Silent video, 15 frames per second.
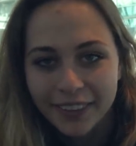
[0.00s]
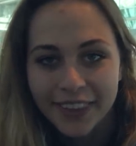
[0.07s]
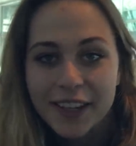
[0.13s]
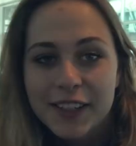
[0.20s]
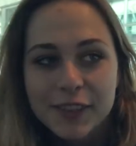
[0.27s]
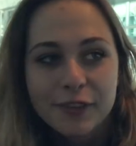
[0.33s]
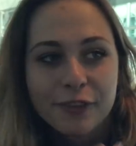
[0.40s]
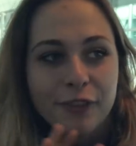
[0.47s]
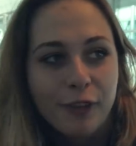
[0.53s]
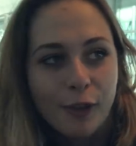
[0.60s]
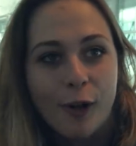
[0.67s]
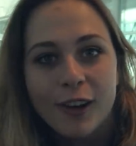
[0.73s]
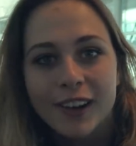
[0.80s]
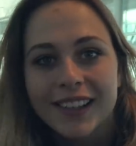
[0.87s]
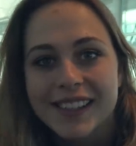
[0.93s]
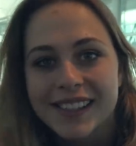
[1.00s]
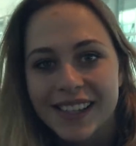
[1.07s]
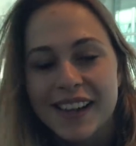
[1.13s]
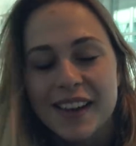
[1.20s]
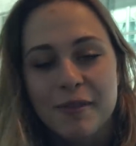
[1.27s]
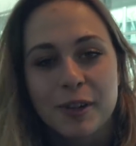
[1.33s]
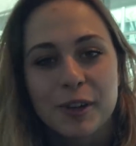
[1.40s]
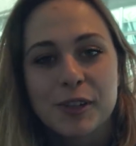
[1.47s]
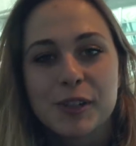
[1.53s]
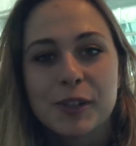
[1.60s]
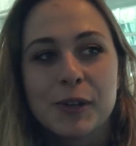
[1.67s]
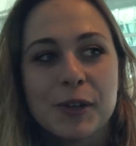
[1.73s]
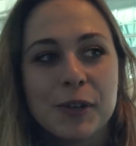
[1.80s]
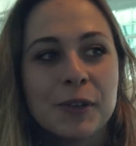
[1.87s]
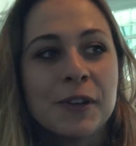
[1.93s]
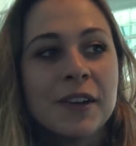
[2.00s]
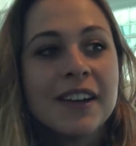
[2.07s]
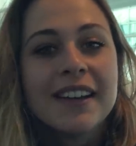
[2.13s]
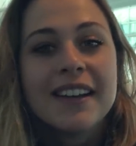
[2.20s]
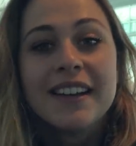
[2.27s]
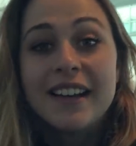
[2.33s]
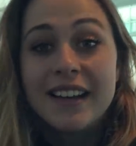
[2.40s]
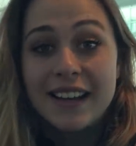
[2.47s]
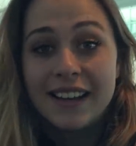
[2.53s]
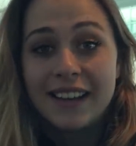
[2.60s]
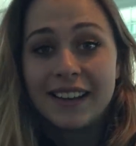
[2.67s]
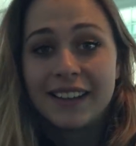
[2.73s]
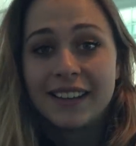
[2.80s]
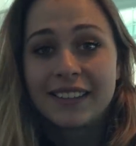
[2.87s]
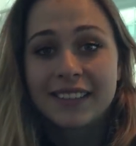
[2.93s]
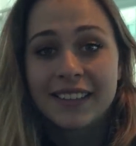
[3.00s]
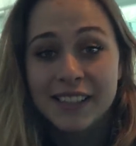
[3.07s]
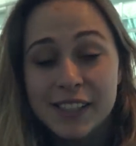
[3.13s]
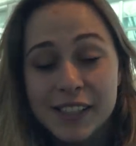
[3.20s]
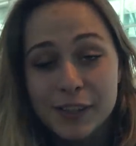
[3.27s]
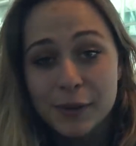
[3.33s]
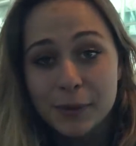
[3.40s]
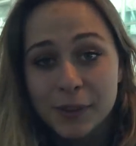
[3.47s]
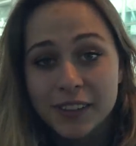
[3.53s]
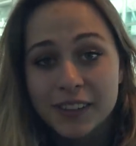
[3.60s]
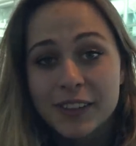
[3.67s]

next vlog, let's say, I'm going to show you the steering wheel,